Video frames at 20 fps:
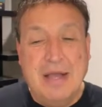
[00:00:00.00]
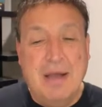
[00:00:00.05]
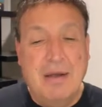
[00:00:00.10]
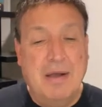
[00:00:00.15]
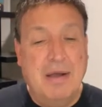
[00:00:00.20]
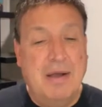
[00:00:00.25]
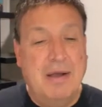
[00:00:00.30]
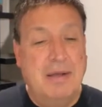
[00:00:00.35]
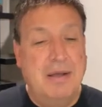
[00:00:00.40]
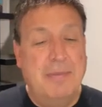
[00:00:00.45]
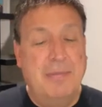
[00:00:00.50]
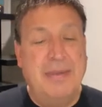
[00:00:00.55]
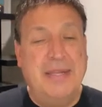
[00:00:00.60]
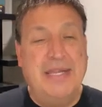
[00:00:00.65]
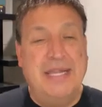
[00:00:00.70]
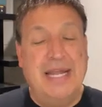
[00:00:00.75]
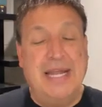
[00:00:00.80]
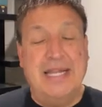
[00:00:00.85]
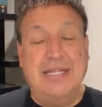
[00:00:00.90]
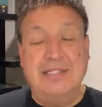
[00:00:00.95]
Uh, it
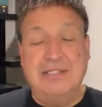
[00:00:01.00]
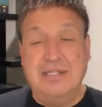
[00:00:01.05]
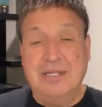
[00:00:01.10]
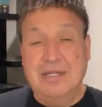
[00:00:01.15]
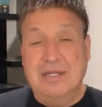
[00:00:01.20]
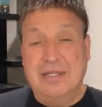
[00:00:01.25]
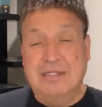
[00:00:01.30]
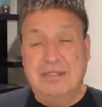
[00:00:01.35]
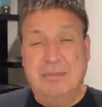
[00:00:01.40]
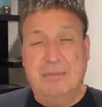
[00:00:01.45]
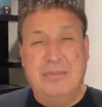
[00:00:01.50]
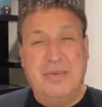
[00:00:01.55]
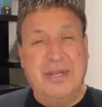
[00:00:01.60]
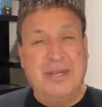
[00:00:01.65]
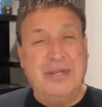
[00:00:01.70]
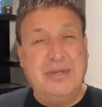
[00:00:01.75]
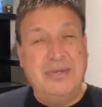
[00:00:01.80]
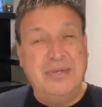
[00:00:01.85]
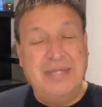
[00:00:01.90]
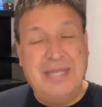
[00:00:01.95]
begins to
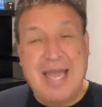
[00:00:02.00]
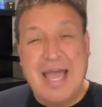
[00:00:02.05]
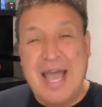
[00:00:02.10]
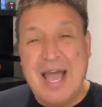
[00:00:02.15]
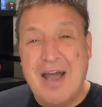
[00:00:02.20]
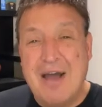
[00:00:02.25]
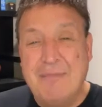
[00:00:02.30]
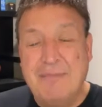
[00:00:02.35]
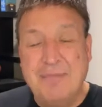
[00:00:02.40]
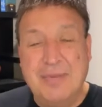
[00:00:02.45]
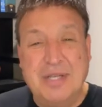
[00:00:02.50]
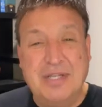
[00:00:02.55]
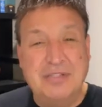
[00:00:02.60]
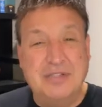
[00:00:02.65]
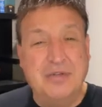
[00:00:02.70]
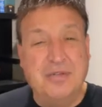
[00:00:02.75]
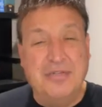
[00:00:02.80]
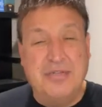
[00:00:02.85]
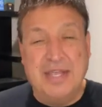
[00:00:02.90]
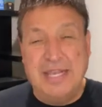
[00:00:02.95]
bring you down because
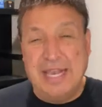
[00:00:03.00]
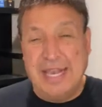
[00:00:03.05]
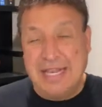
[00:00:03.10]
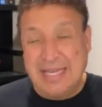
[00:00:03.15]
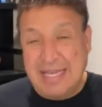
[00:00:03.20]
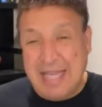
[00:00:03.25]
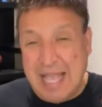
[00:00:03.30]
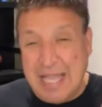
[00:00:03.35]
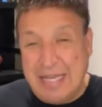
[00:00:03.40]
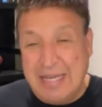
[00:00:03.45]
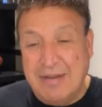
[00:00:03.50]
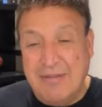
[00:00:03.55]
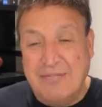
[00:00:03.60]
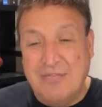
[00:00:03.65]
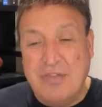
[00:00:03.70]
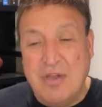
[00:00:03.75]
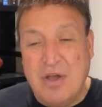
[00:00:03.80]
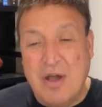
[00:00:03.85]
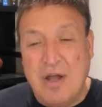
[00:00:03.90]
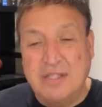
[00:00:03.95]
you're thinking negative
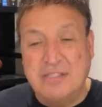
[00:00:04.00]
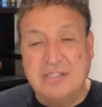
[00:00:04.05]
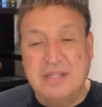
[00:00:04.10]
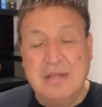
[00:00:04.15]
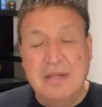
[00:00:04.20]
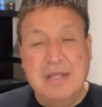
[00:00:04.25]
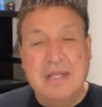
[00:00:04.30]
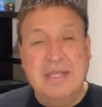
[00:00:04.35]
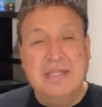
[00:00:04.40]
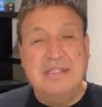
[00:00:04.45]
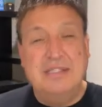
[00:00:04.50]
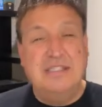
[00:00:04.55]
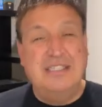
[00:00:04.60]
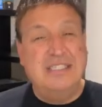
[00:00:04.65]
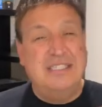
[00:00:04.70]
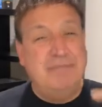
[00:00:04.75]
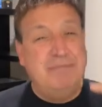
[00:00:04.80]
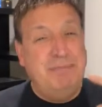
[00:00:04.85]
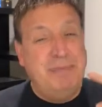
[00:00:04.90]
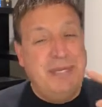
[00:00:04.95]
thoughts. Listen,
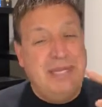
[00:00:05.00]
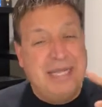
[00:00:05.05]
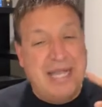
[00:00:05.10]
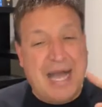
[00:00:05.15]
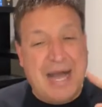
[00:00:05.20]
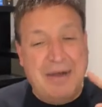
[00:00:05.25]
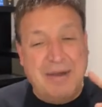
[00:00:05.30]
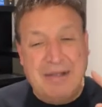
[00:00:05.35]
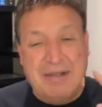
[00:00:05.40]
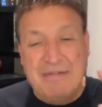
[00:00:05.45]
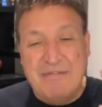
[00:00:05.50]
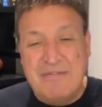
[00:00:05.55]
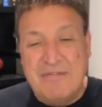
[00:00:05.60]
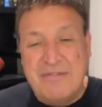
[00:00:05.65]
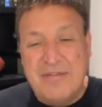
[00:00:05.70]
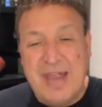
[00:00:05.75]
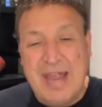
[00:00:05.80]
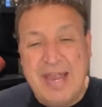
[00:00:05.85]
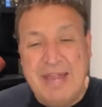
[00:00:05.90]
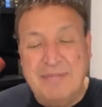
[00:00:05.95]
speak out in
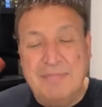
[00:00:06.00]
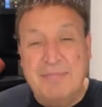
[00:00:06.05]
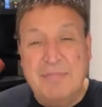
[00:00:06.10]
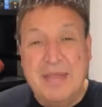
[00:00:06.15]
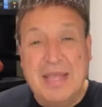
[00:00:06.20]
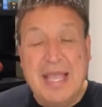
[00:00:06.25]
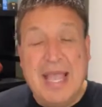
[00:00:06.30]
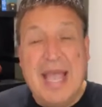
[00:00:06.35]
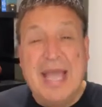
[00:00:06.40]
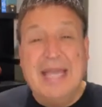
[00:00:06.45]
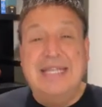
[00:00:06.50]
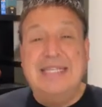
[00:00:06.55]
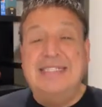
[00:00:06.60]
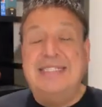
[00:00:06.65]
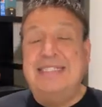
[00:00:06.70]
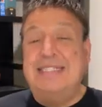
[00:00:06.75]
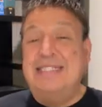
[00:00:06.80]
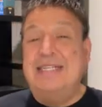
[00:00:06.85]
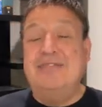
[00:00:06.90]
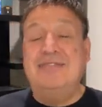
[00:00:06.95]
faith and it
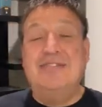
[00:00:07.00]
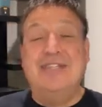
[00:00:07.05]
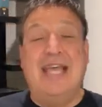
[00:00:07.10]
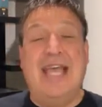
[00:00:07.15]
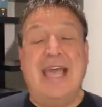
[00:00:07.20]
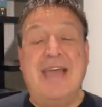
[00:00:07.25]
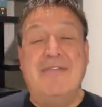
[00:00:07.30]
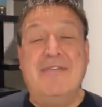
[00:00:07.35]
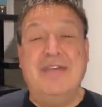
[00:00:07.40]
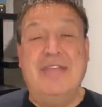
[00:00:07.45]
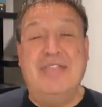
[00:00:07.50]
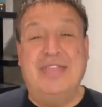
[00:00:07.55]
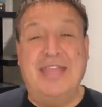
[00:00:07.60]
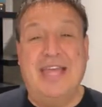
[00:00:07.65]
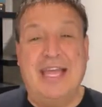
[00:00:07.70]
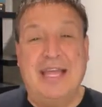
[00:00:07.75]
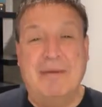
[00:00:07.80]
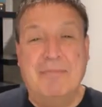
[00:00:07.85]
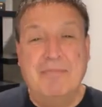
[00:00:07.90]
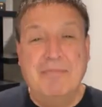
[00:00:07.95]
shifts
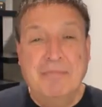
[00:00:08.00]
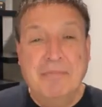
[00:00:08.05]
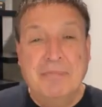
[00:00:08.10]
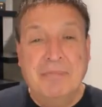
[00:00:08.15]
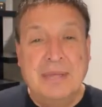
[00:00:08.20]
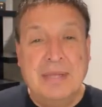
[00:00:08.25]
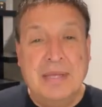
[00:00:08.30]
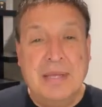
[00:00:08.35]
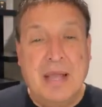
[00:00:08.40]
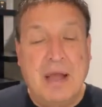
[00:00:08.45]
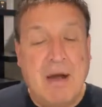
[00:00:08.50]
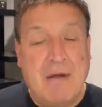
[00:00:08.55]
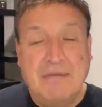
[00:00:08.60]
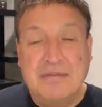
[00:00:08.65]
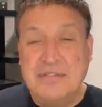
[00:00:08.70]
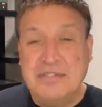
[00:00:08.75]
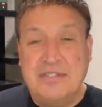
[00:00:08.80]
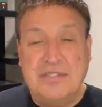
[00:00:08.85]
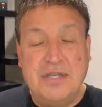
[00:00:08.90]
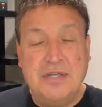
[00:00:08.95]
everything. All
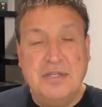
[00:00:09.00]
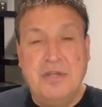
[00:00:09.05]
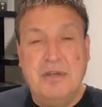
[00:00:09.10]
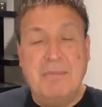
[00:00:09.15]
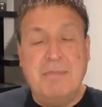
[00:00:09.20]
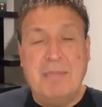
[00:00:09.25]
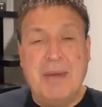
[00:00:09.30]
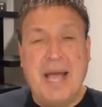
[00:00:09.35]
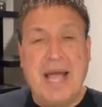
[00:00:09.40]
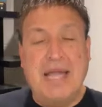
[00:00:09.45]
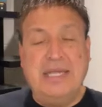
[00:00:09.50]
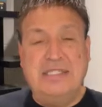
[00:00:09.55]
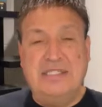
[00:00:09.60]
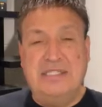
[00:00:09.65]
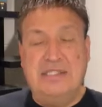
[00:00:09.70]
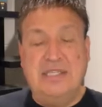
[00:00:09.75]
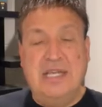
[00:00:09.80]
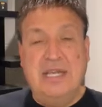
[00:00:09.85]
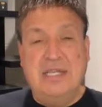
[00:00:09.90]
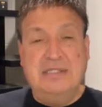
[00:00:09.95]
of a sudden, your mind
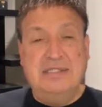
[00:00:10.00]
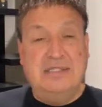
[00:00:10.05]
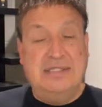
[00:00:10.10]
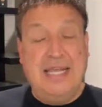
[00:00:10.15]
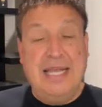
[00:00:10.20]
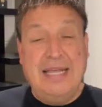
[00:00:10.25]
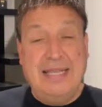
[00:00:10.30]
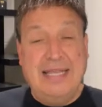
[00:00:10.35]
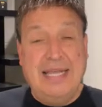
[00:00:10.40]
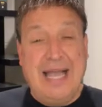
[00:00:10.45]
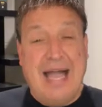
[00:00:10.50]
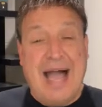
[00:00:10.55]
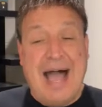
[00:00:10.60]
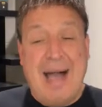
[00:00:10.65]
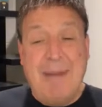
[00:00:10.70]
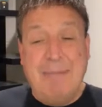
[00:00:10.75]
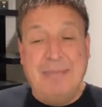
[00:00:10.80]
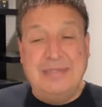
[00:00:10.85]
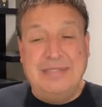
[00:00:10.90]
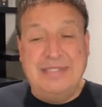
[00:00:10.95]
just say the
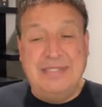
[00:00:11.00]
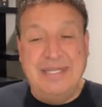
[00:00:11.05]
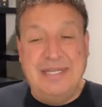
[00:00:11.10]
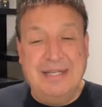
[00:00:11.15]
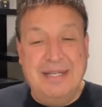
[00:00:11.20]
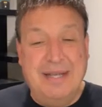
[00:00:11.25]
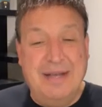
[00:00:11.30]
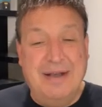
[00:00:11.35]
opposite